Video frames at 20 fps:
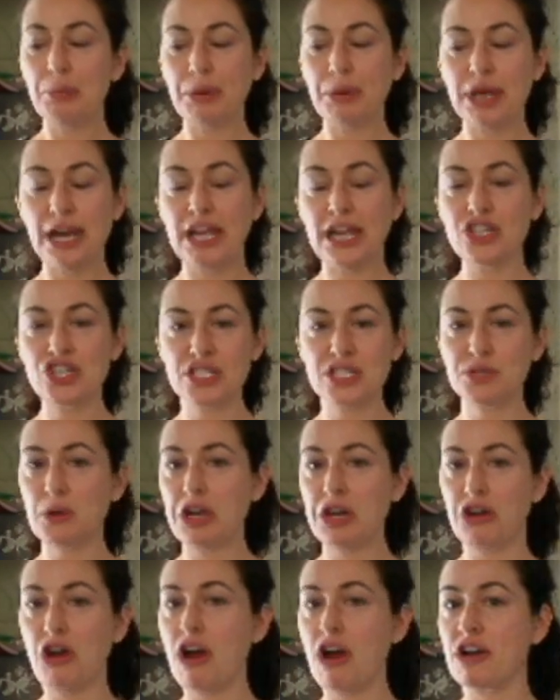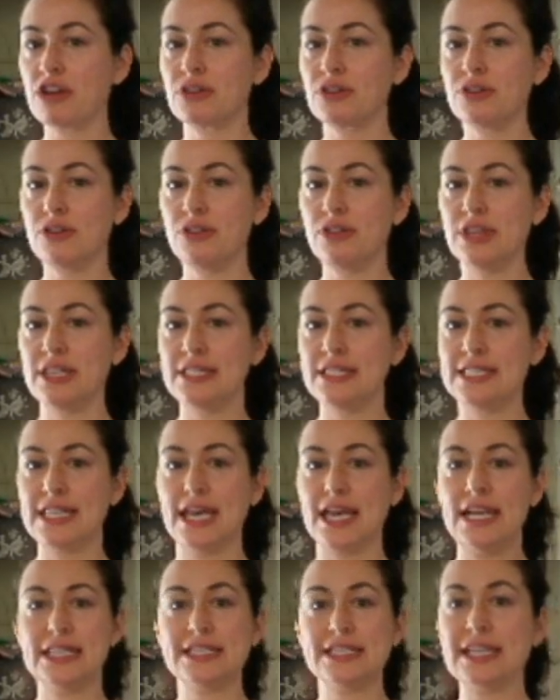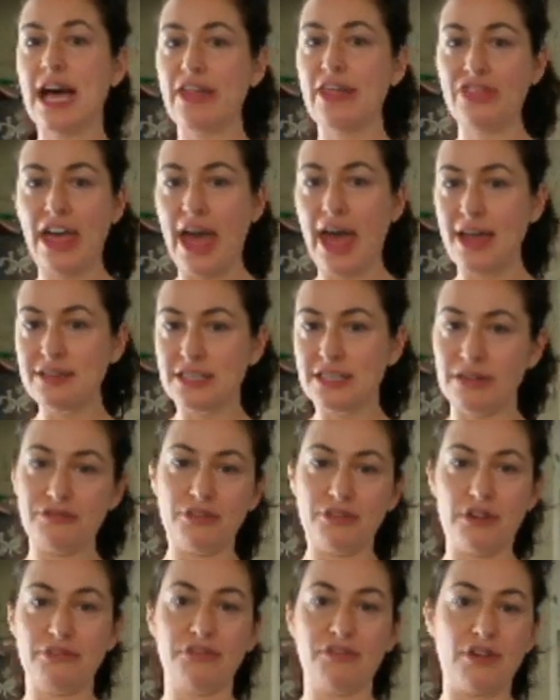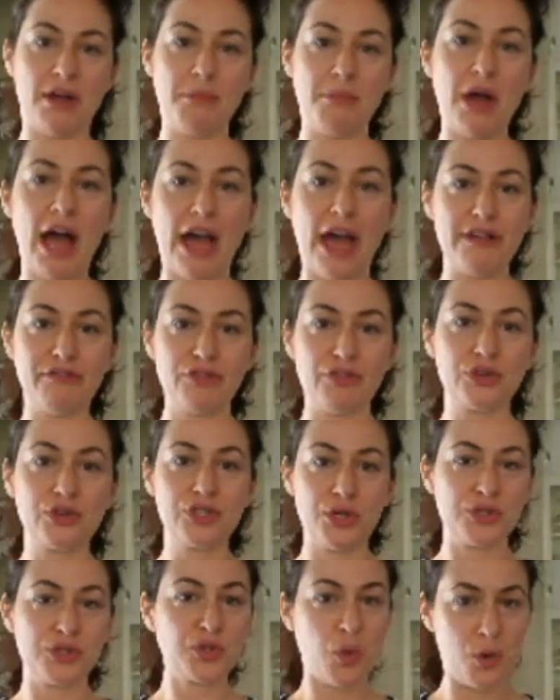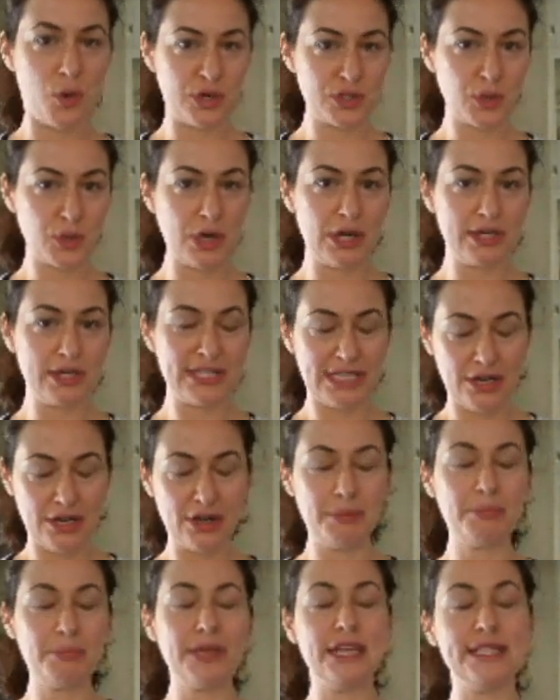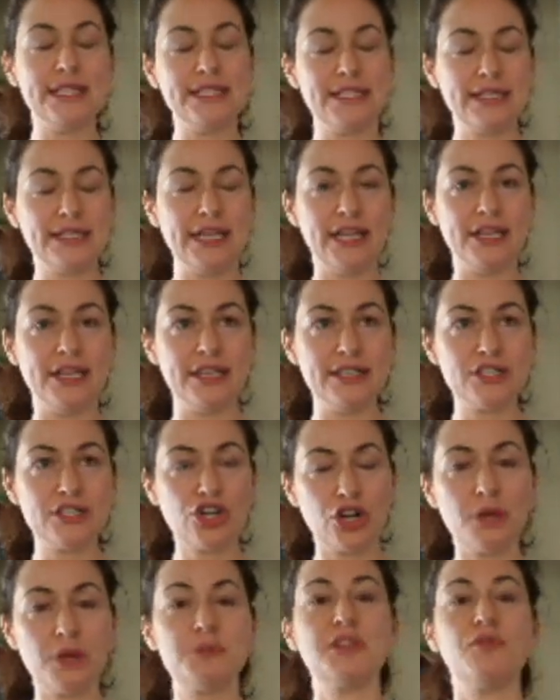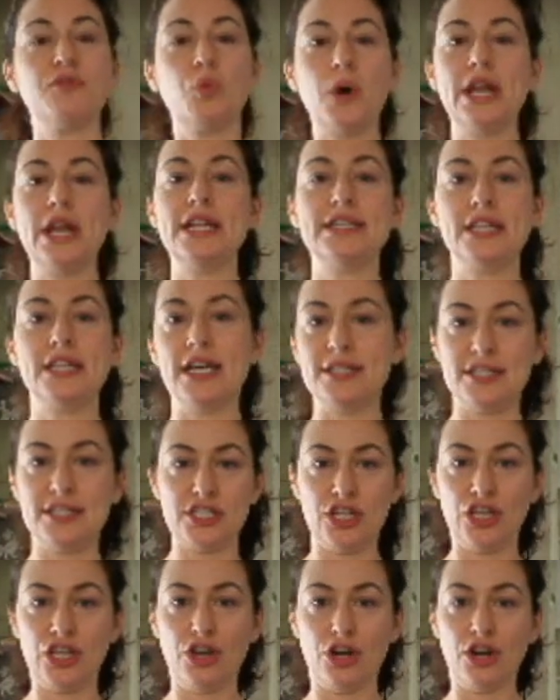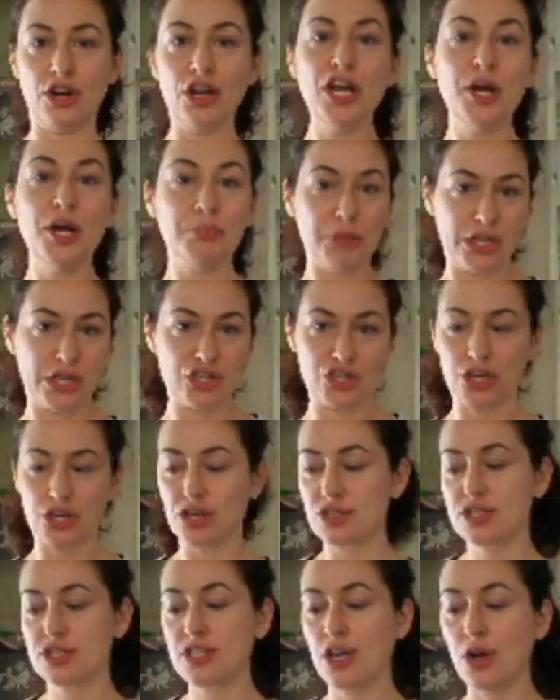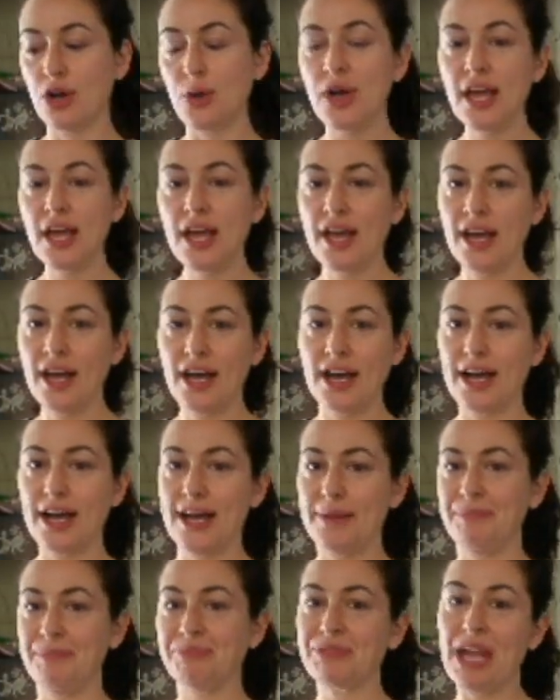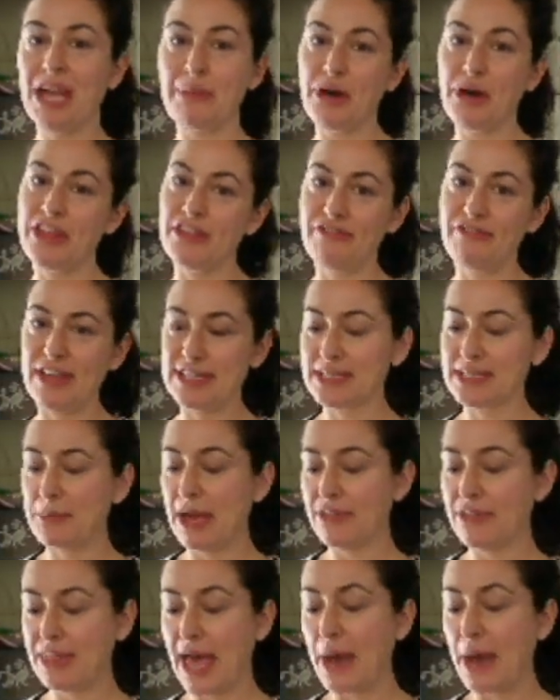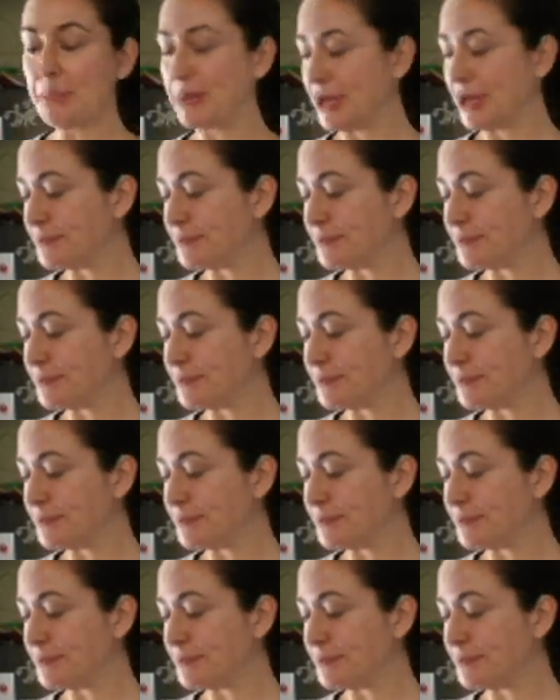But I just read an article that said it's not that different from high fructose corn syrup in terms of what it does to your blood sugar. So I'm on the fence about that.